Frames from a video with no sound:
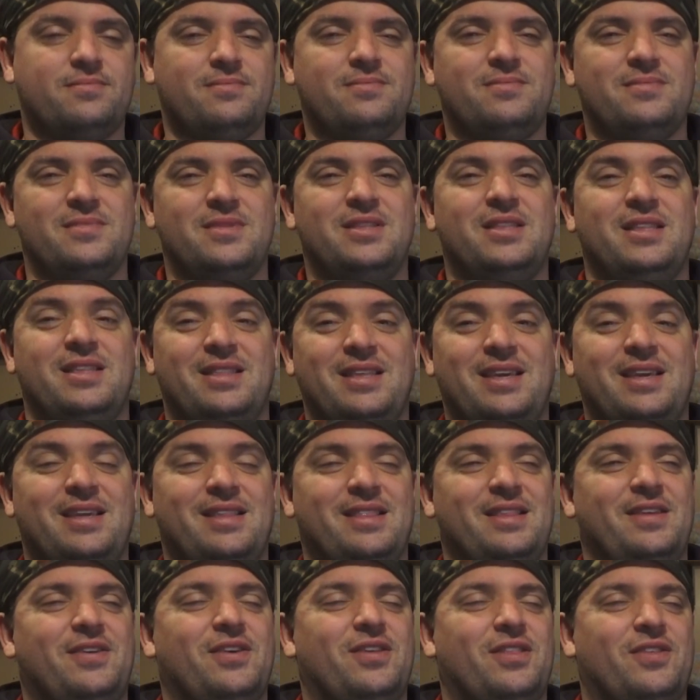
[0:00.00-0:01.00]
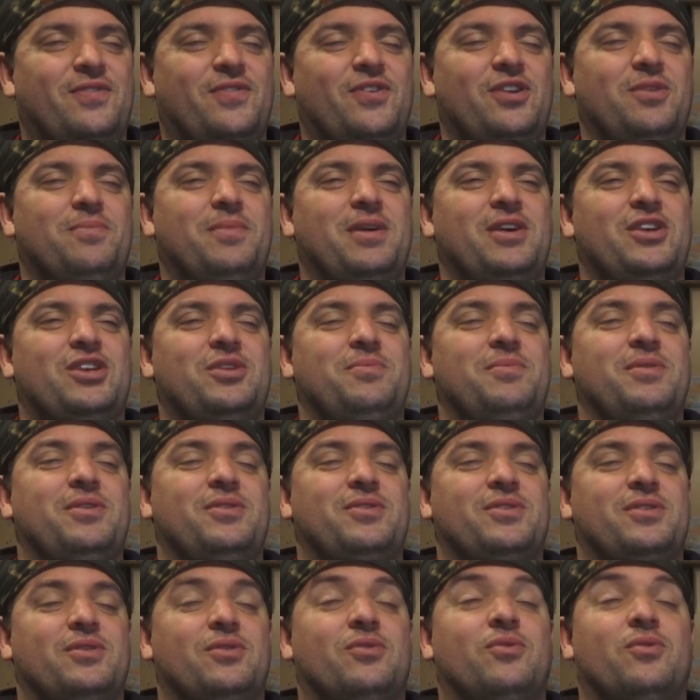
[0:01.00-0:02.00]
the Funimation
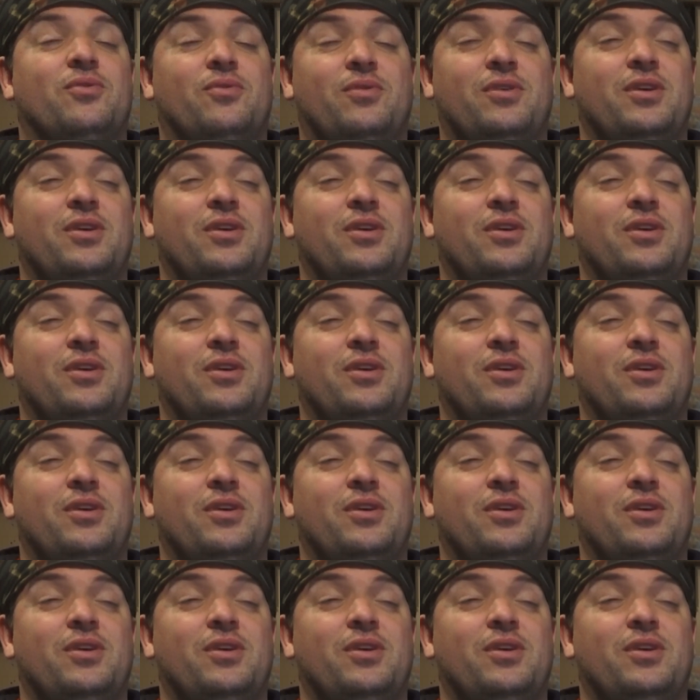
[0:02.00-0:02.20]
music or